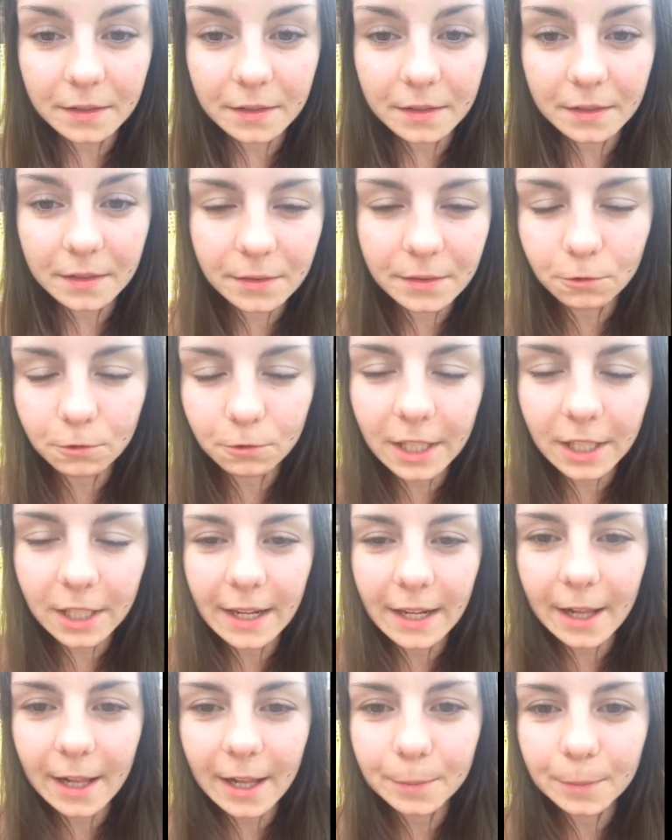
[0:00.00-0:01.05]
really
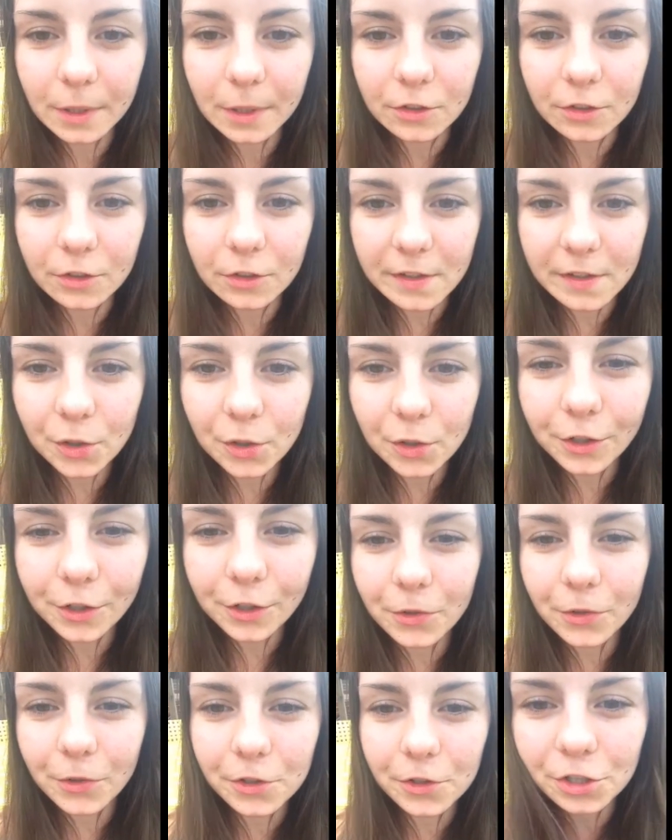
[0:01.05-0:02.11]
helped me just going to
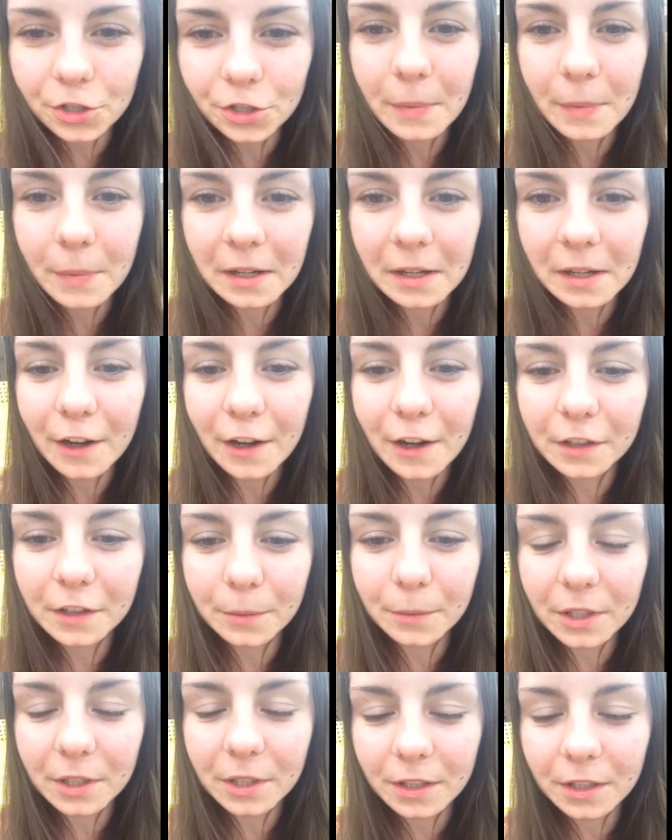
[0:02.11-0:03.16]
the gym. And
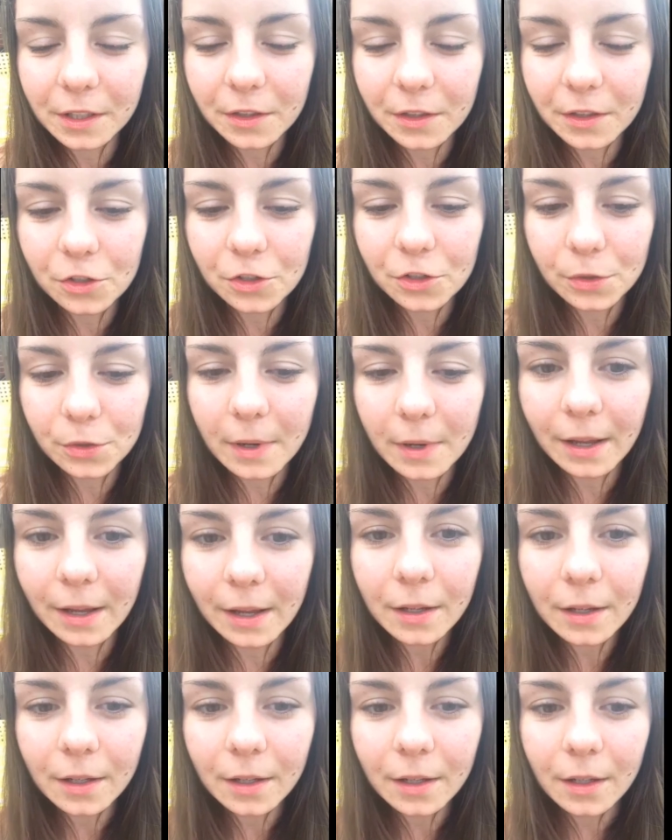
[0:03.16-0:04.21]
after being in the gym, I
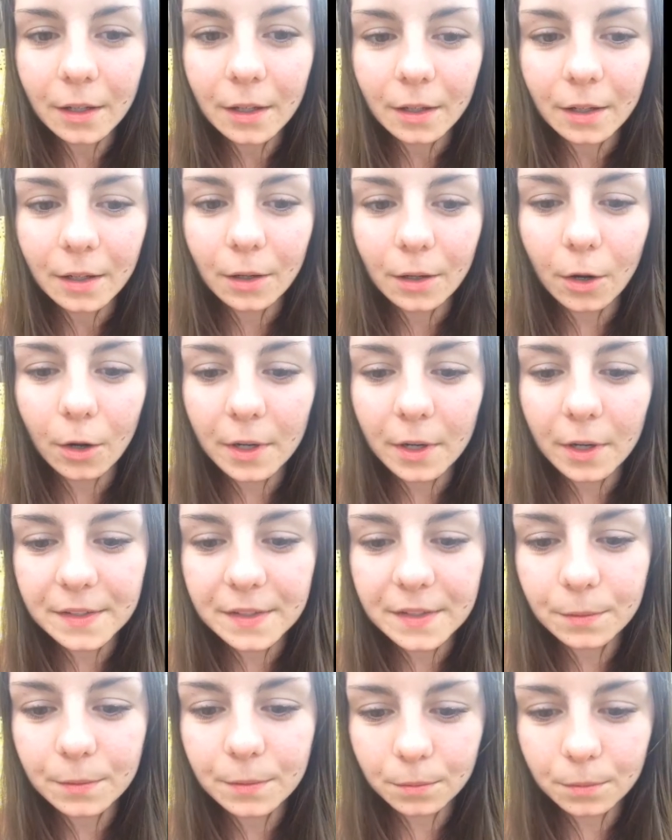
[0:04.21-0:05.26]

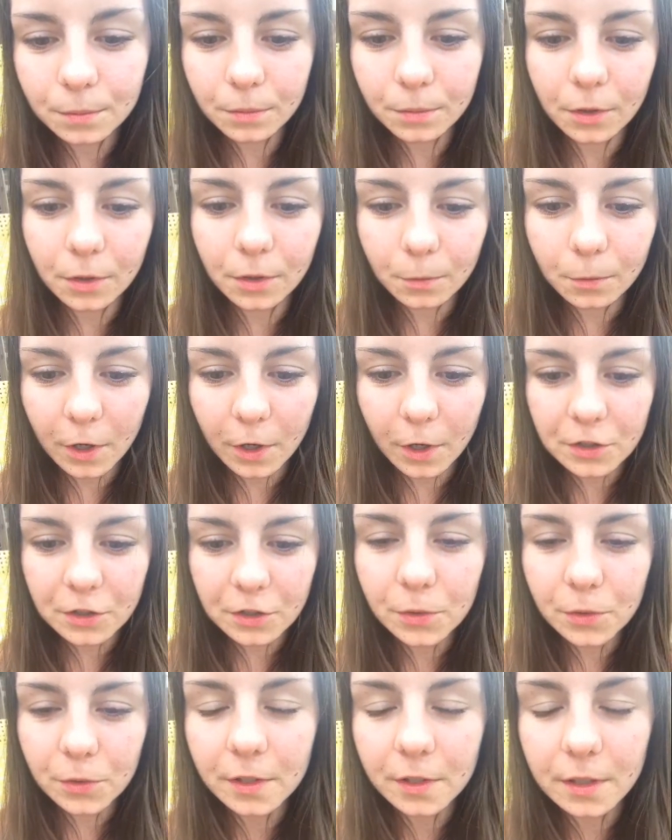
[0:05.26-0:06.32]
always went to
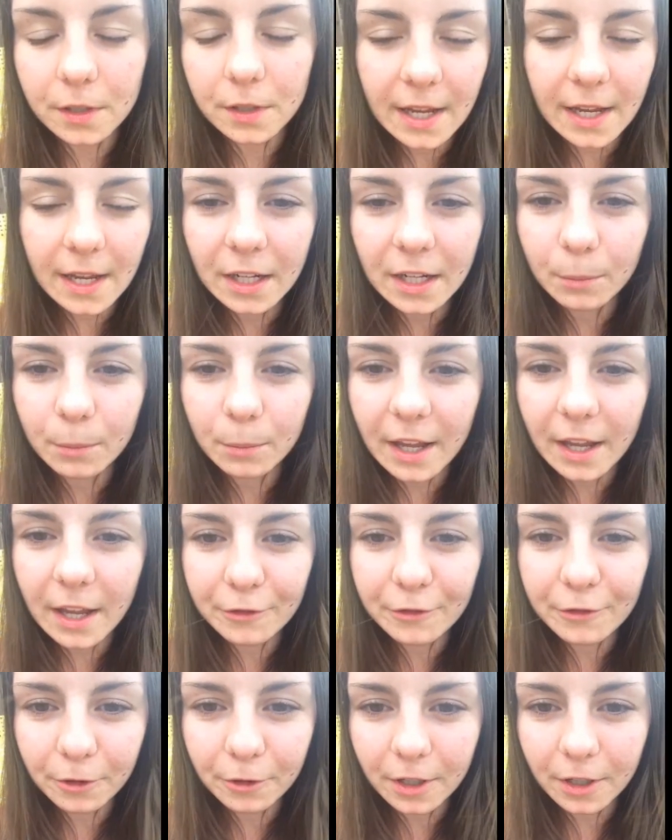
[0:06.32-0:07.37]
the tanning bed
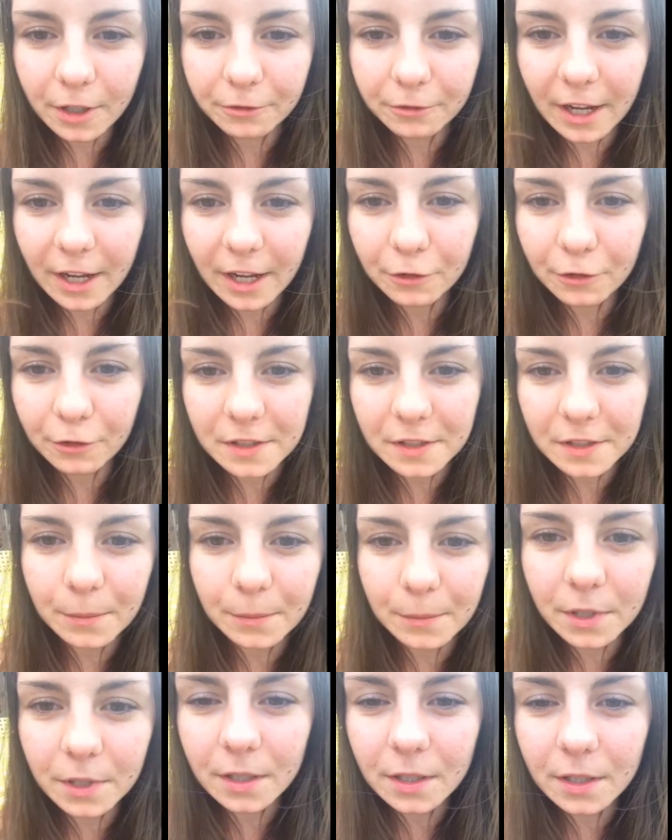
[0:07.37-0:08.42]
for 5 or 10
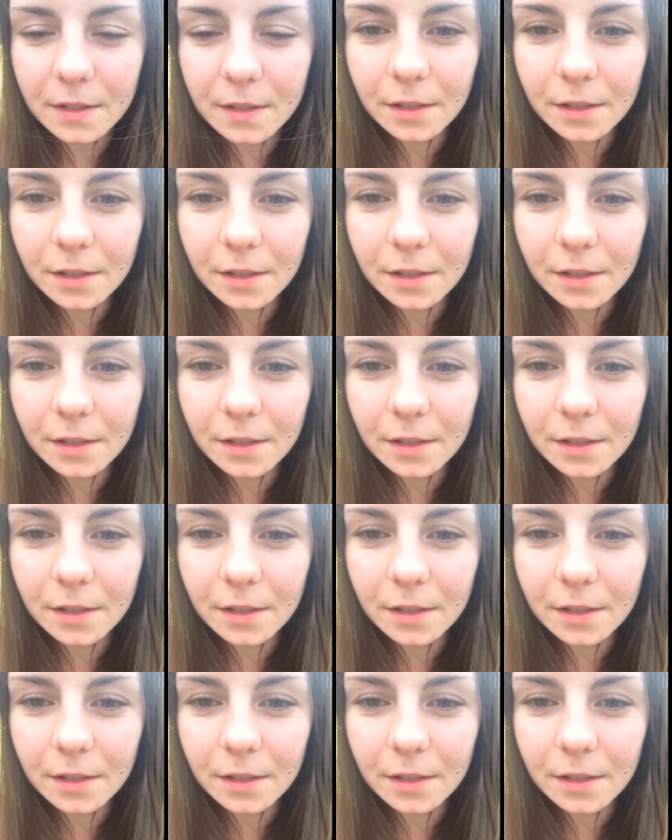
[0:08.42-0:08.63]
minutes.